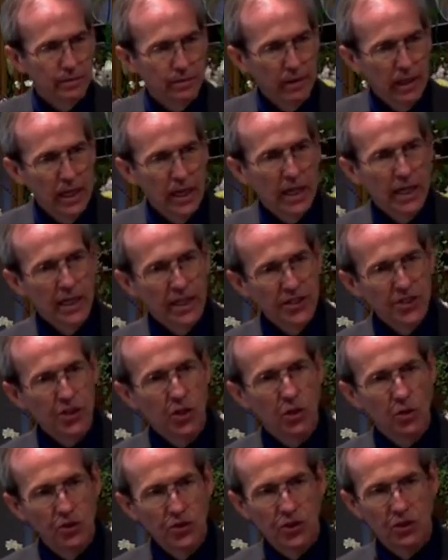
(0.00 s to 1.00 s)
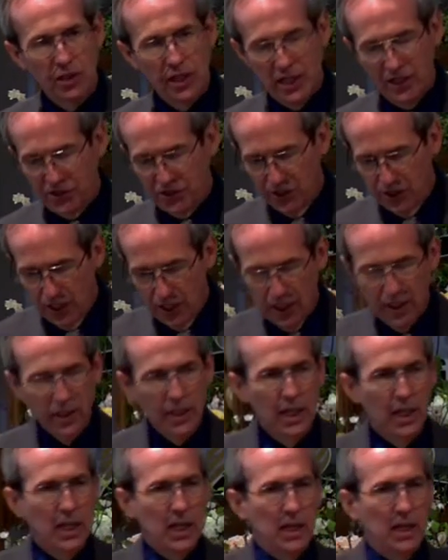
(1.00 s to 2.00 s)
And I told you last night,
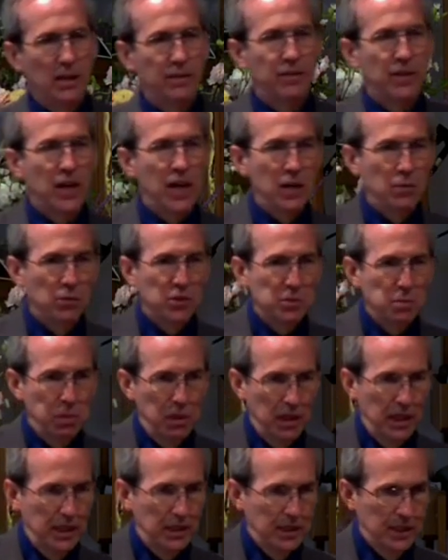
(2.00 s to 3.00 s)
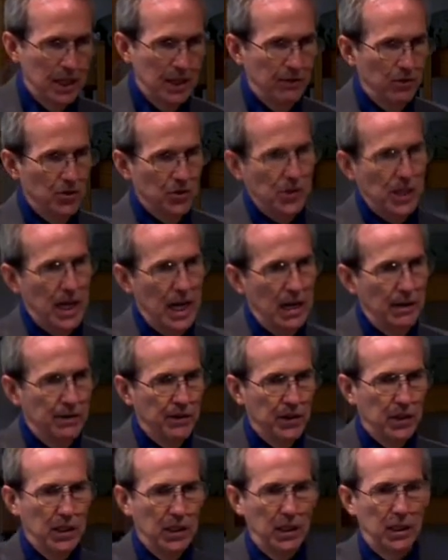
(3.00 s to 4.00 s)
if I was playing devil's
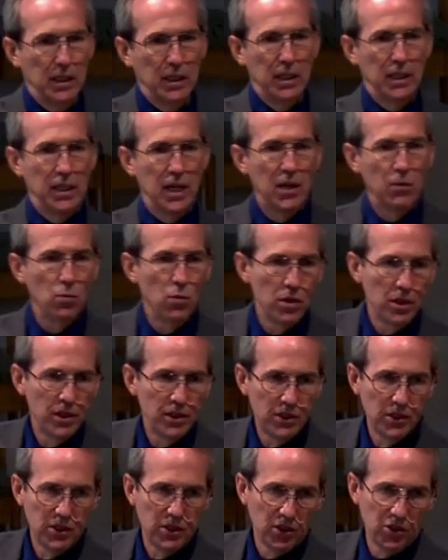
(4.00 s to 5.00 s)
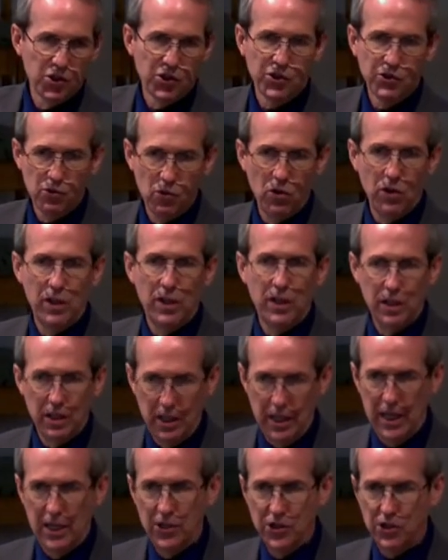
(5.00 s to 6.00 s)
advocate and I wanted to destroy a
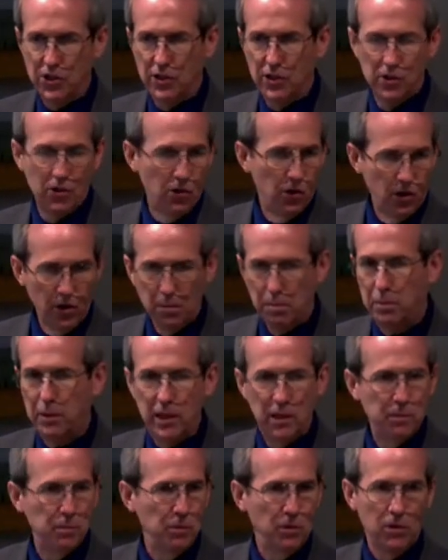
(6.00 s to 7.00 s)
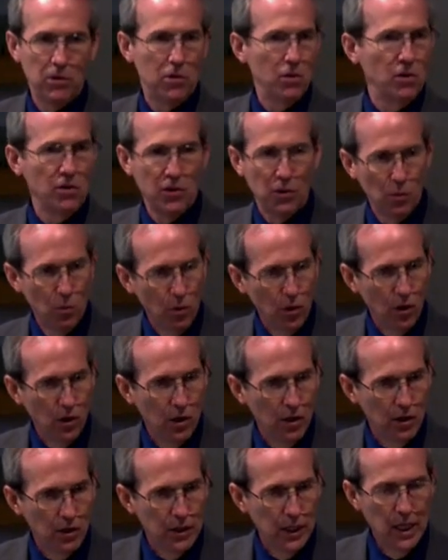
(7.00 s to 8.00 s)
nation or a people or the
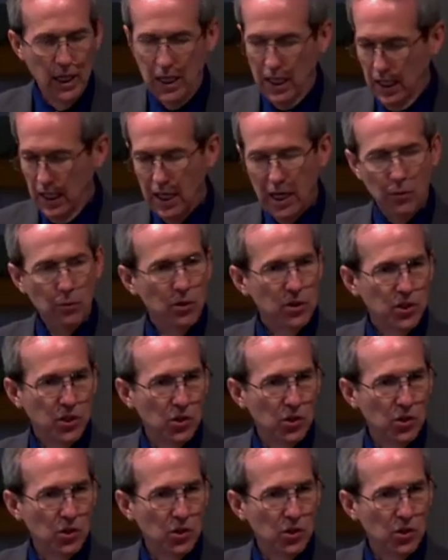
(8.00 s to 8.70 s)
world, I would do